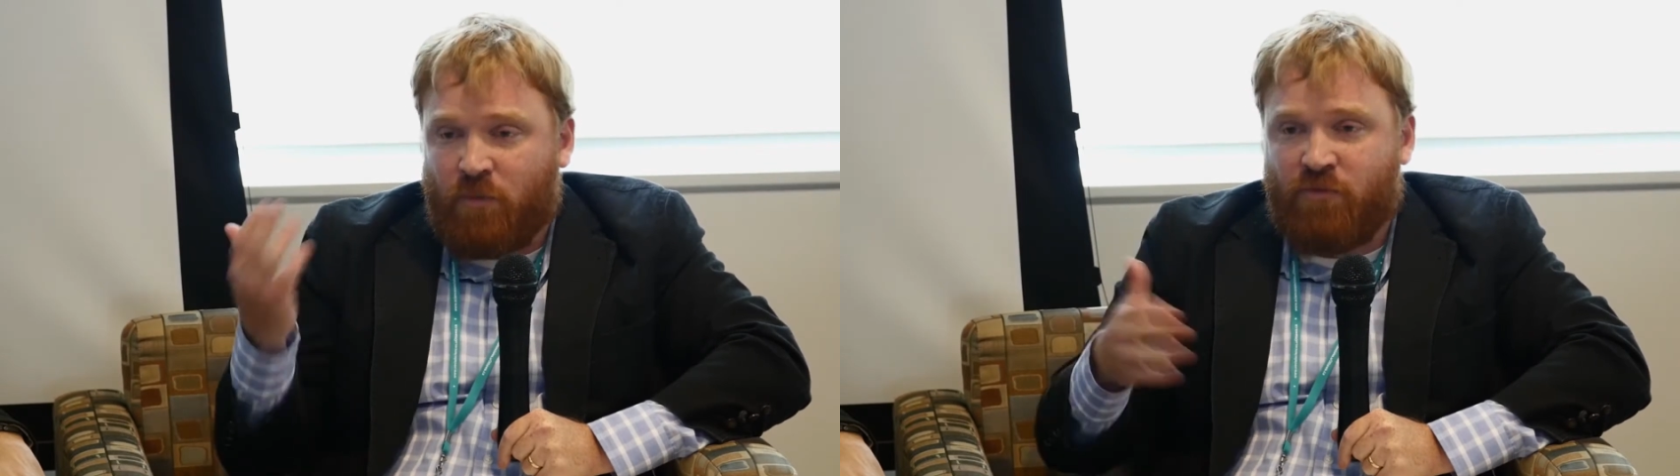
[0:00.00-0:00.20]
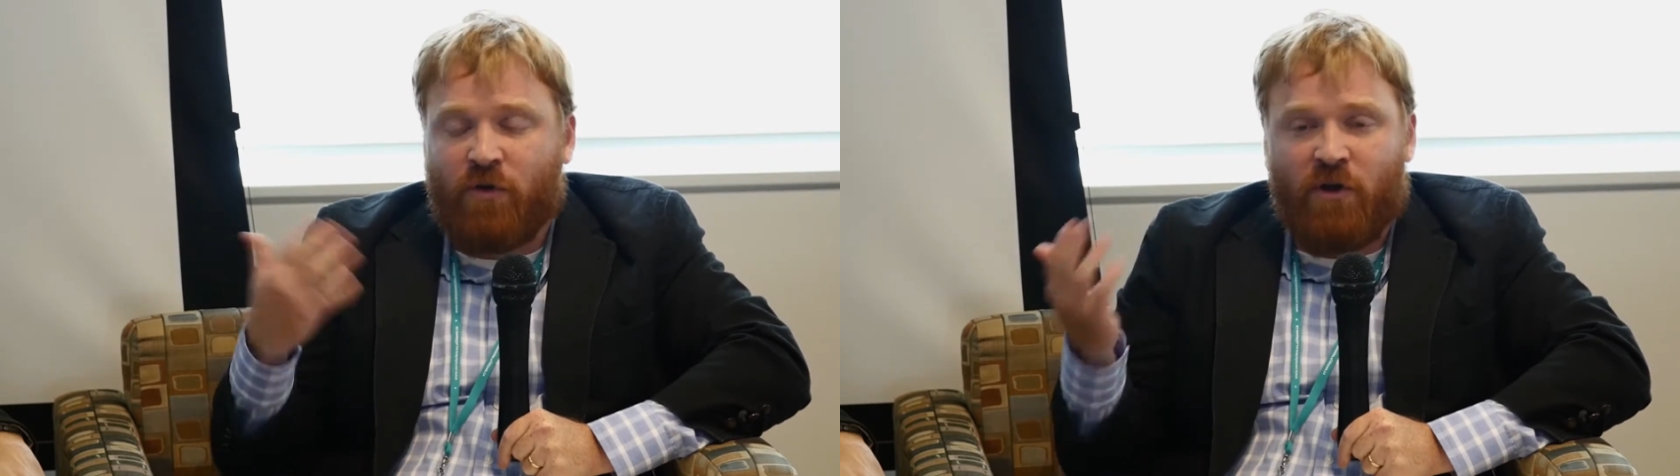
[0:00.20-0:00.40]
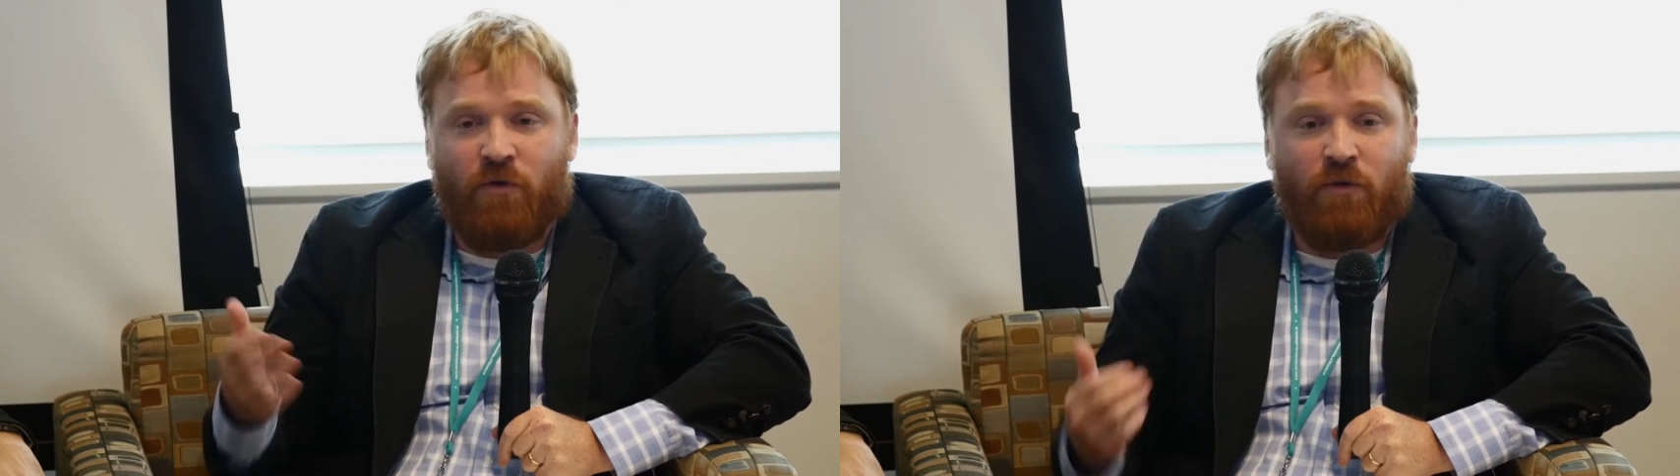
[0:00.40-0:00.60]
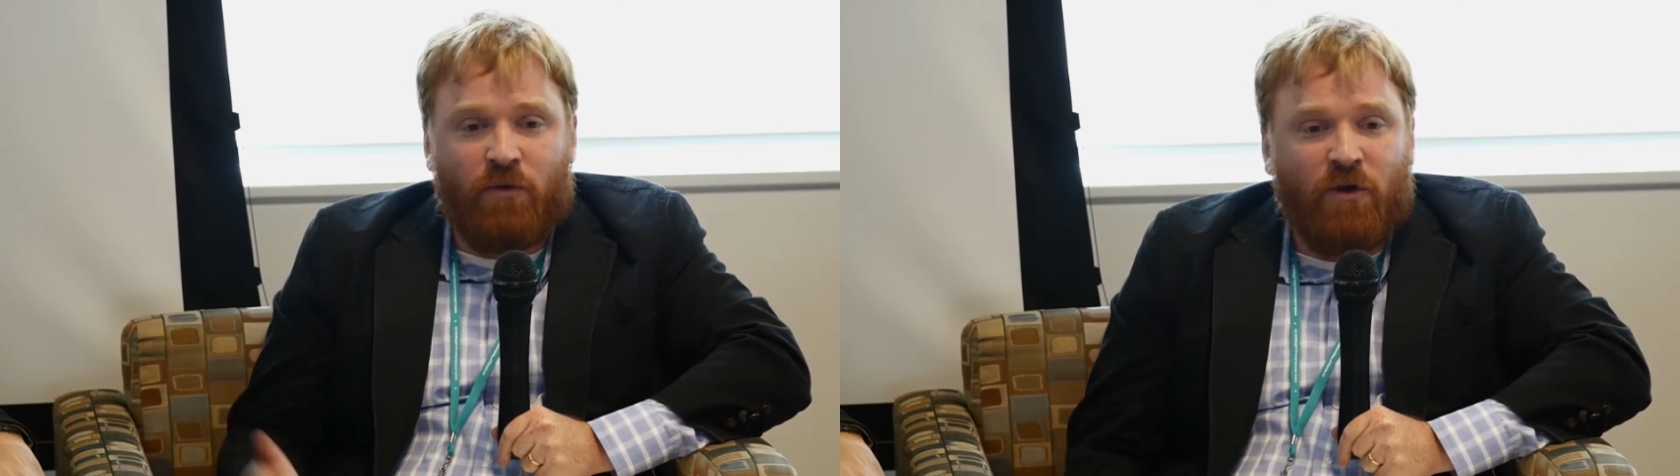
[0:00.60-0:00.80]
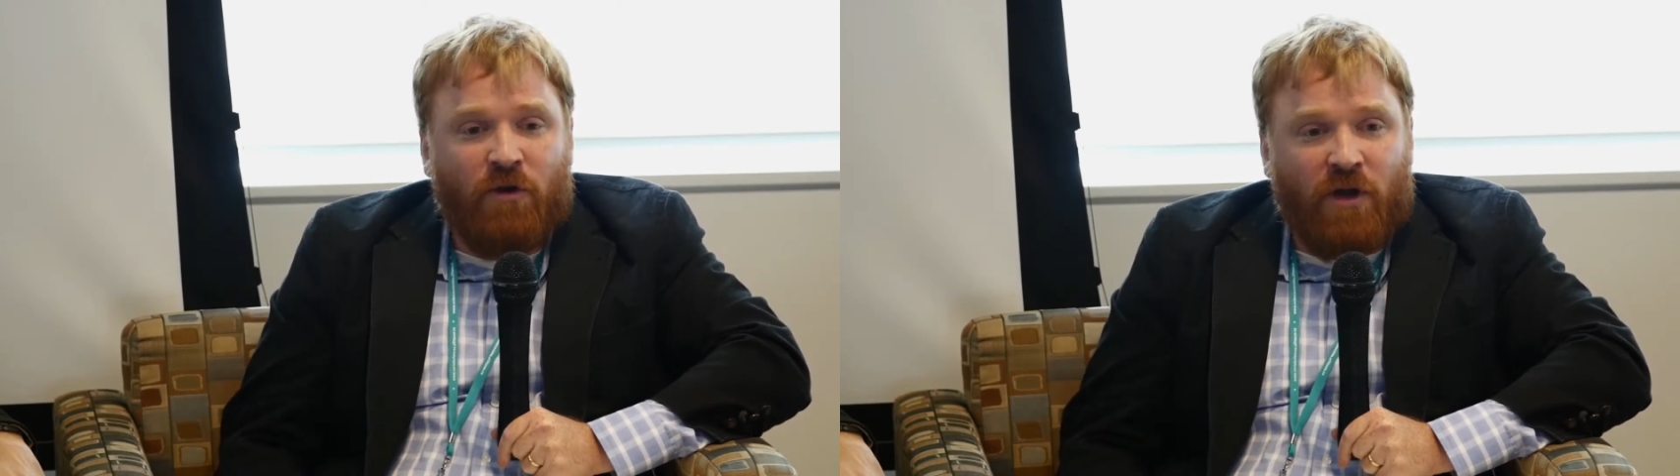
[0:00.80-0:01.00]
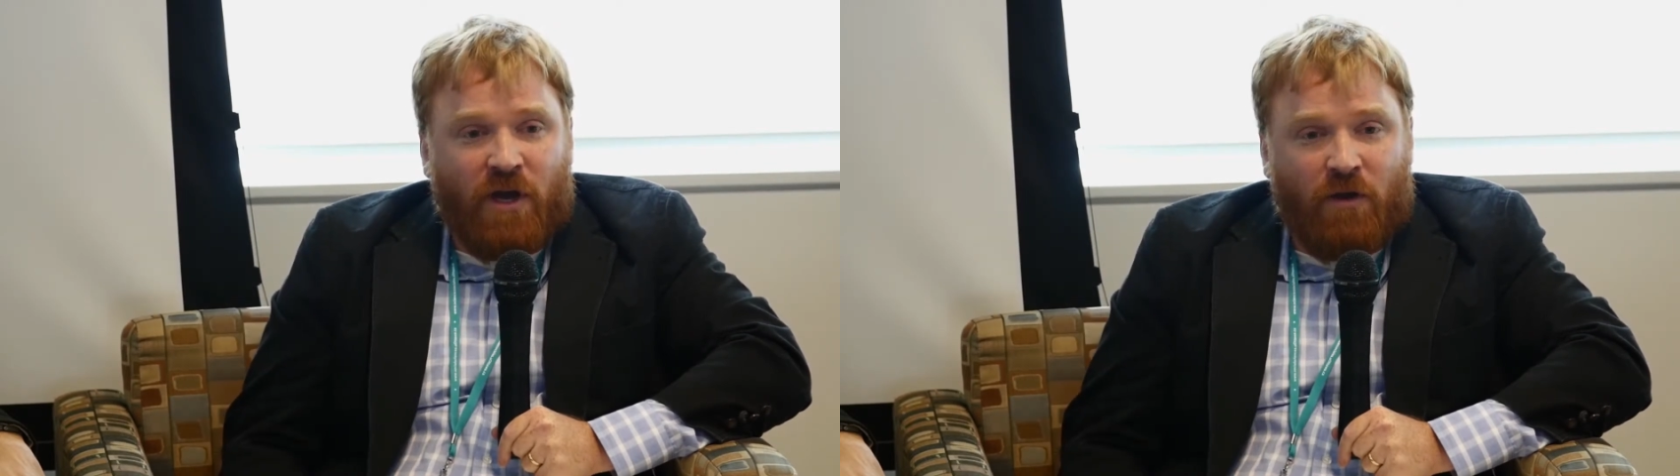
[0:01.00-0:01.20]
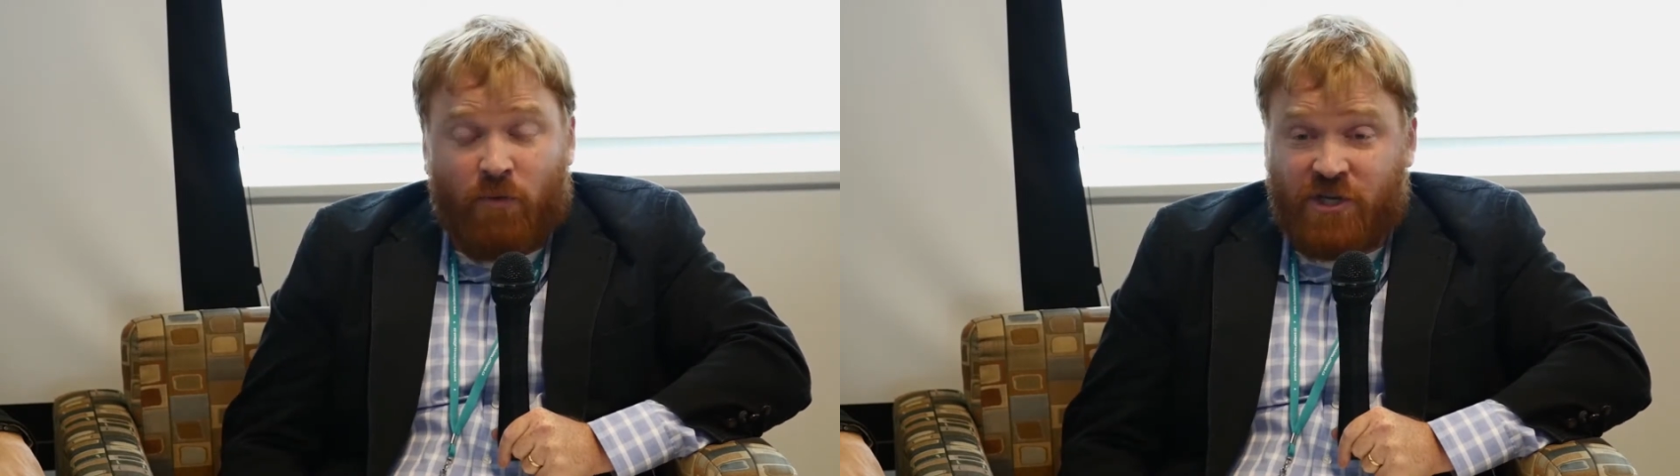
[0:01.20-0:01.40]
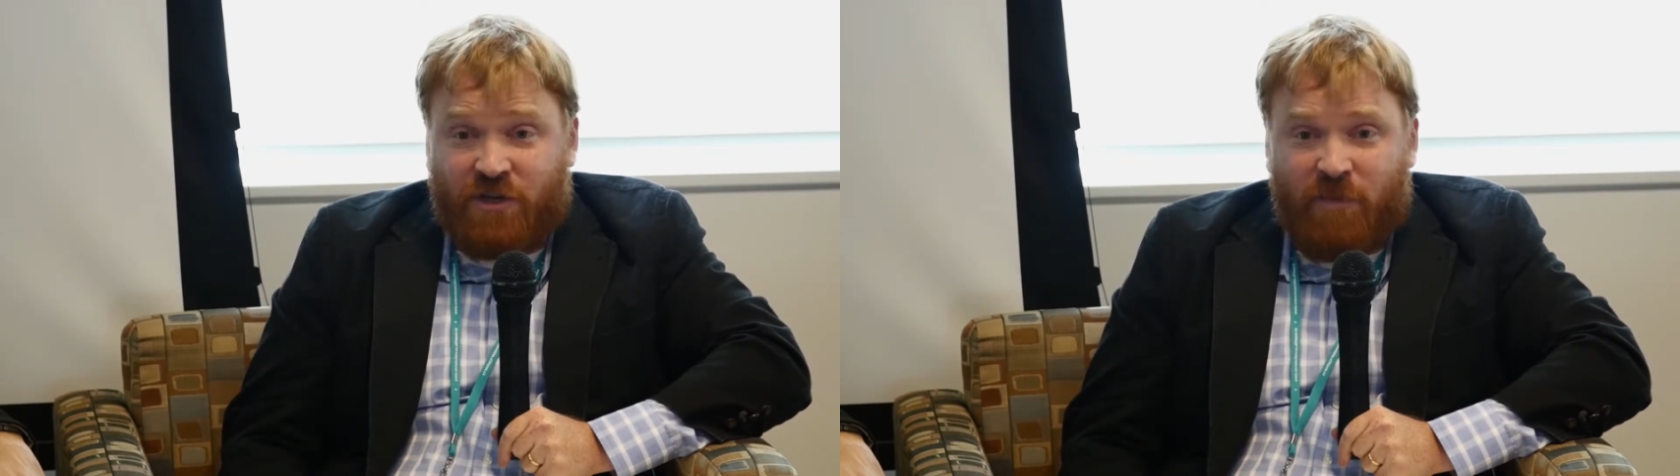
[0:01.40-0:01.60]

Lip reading: pro-Russian